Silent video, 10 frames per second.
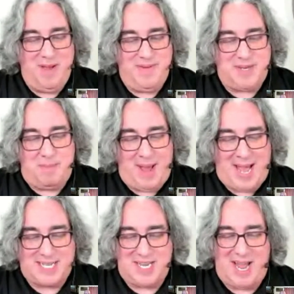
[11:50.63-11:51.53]
pivot to
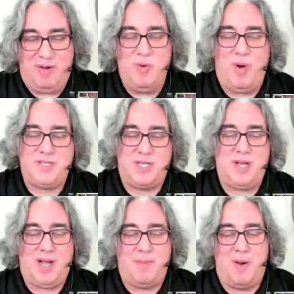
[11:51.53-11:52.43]
Max now, who wants to
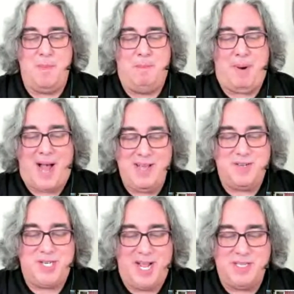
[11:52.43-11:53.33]
talk about
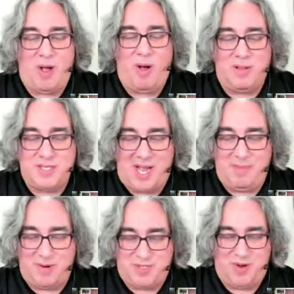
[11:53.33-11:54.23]
Biogen's
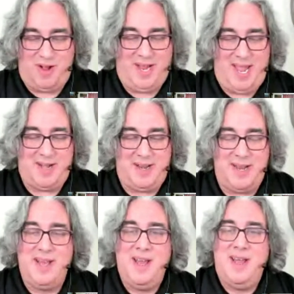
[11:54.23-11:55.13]
Alzheimer's drug
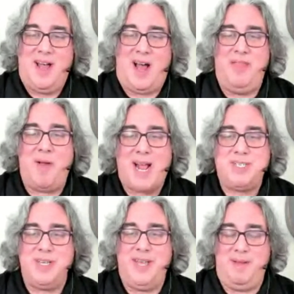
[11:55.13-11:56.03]
candidate. They're
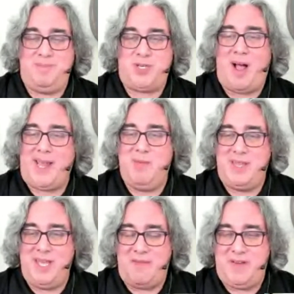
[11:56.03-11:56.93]
actually talking with
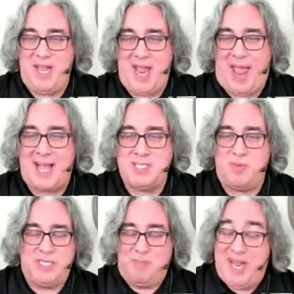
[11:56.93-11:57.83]
the FDA as
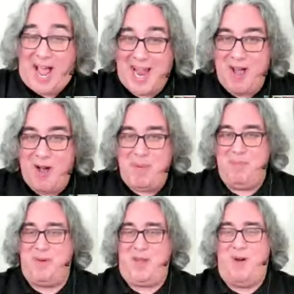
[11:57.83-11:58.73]
we speak. I know
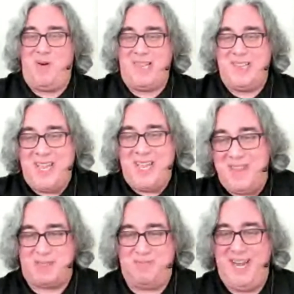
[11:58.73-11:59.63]
people, you don't want to leave
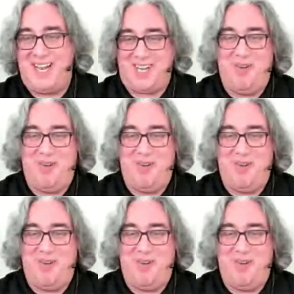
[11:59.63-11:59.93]
this meeting to